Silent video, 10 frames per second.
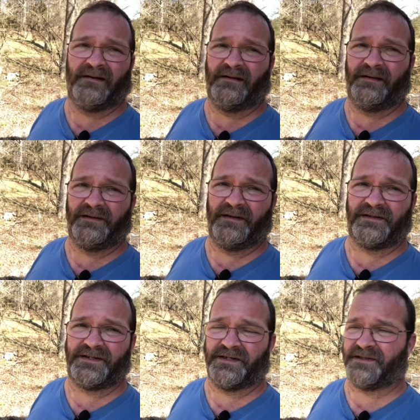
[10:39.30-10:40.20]
it,
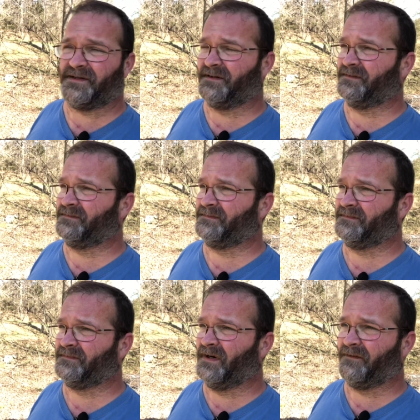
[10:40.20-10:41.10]
it's just a,
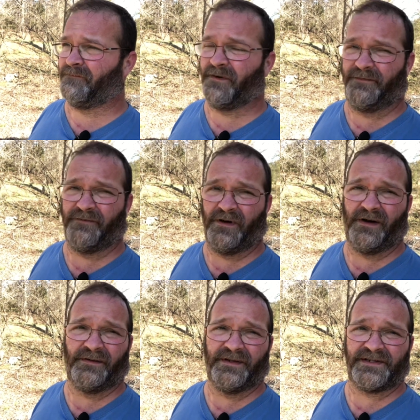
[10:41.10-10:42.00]
a
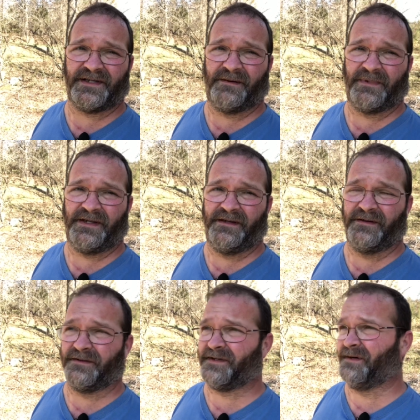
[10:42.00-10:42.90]
free-for-all this time of the
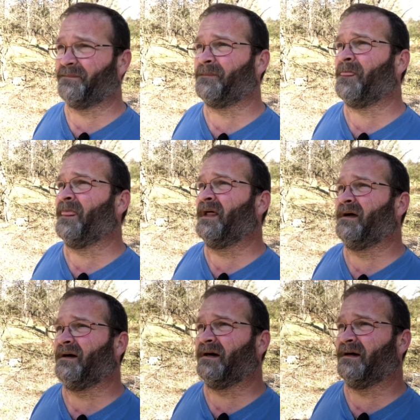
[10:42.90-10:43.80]
year. So
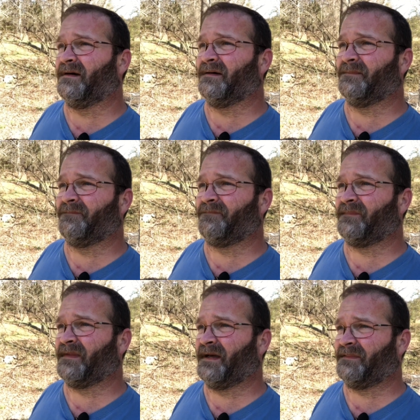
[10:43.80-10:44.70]
uh,
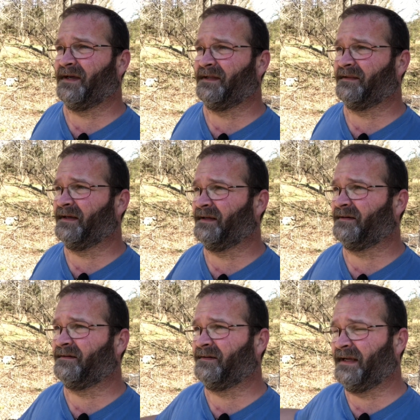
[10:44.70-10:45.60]
I think that
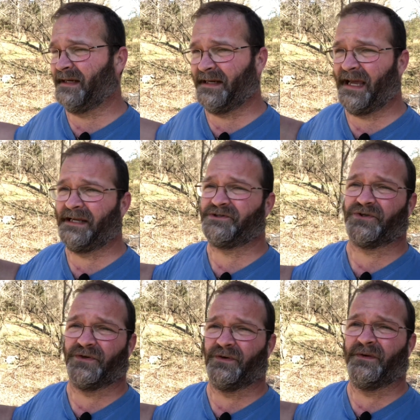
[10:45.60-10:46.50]
in
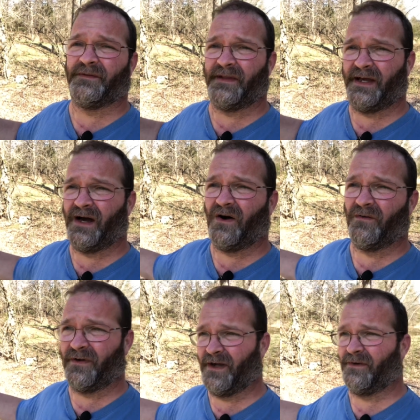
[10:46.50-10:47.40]
nature, they
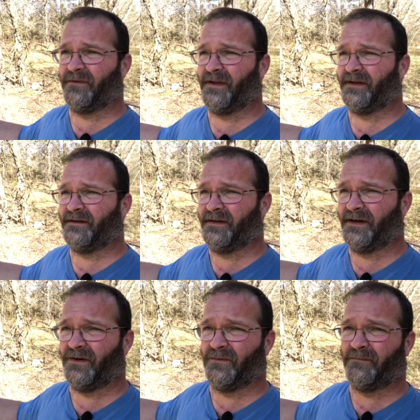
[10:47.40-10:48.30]
all know that, you
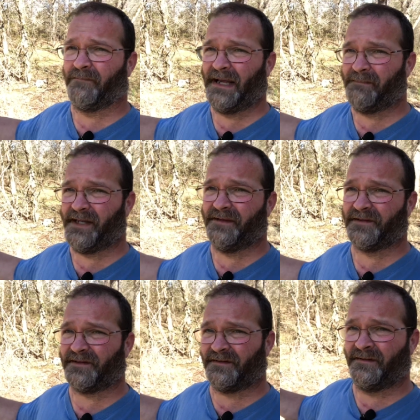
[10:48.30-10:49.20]
know, babies